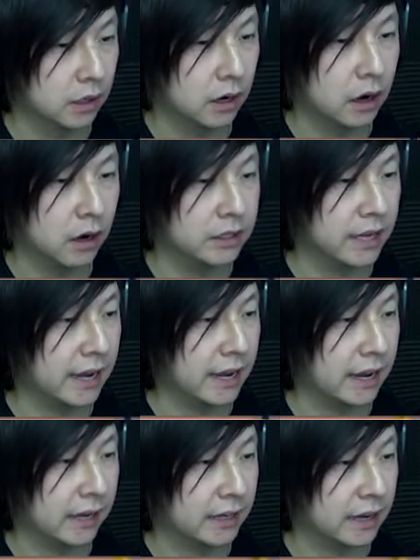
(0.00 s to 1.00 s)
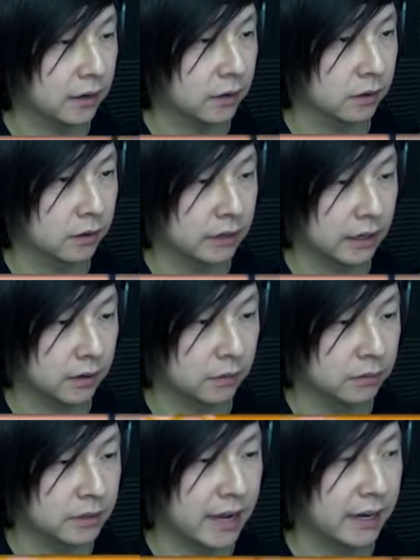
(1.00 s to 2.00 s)
Oh yeah, got our
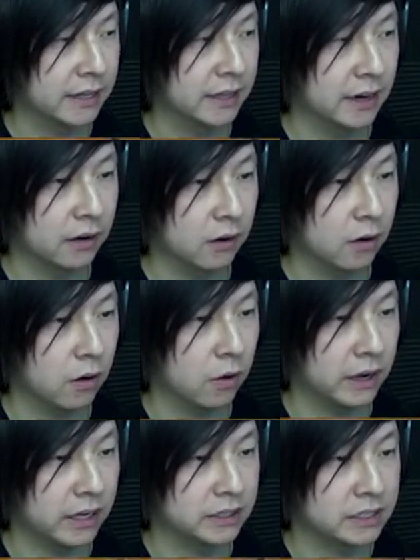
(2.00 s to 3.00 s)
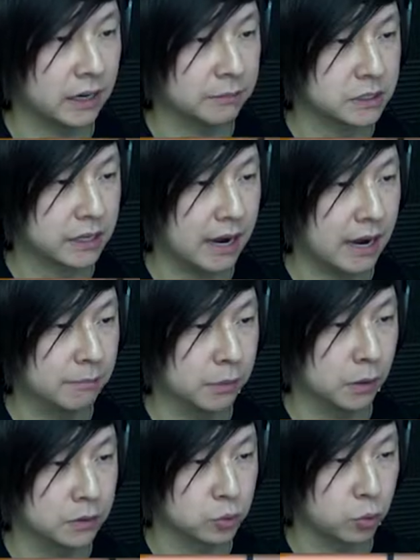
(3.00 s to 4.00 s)
net in there. Oh, 8x
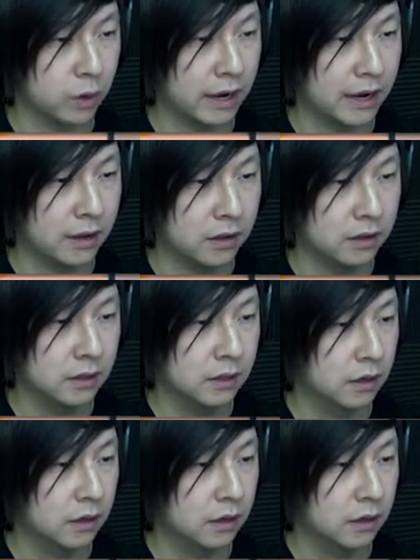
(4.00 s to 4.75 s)
combo as well.